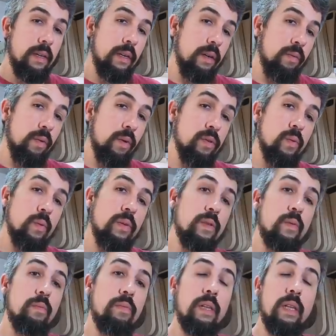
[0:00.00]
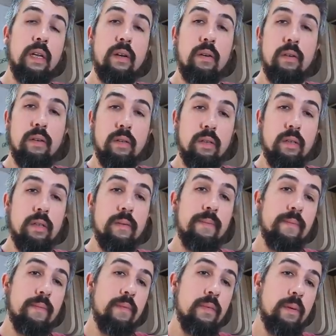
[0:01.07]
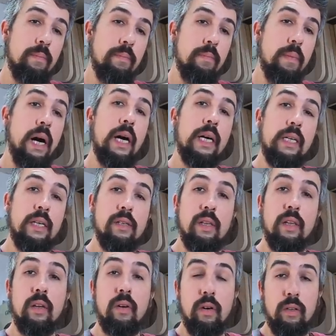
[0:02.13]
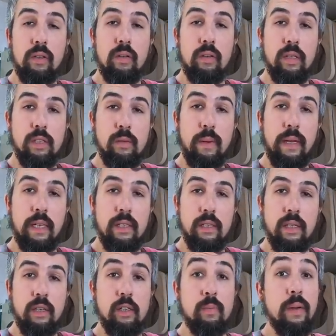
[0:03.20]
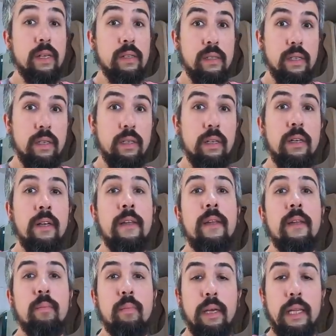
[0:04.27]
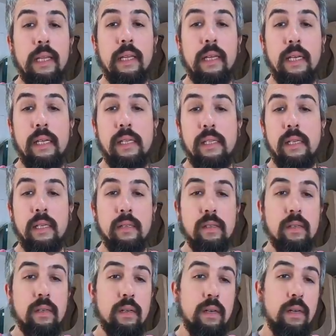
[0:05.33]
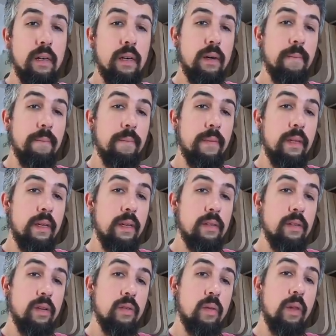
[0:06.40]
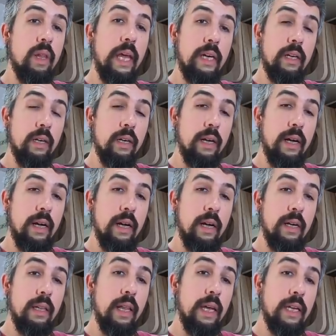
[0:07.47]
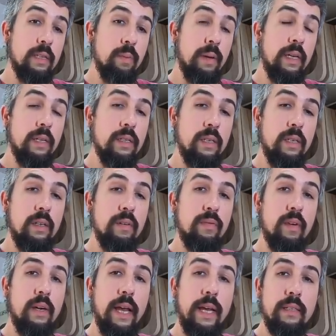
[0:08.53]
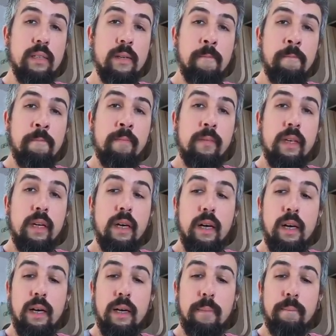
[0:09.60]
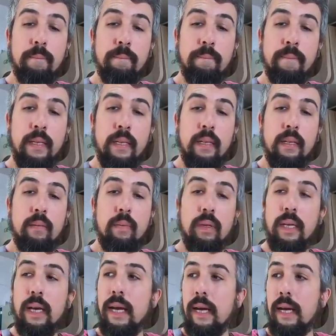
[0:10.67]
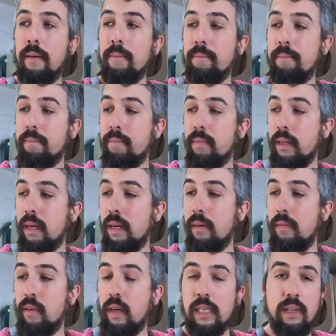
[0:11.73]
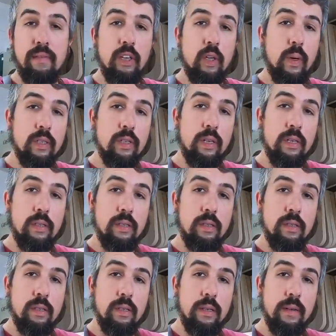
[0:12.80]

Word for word: Uh, rosewoods would be a lot harder mahogany is a little harder than Spanish cedar. Spanish cedar being the easiest. Um, it's also lighter. I, I, like Spanish cedar for necks. Um, but yeah, uh, if you guys have any questions,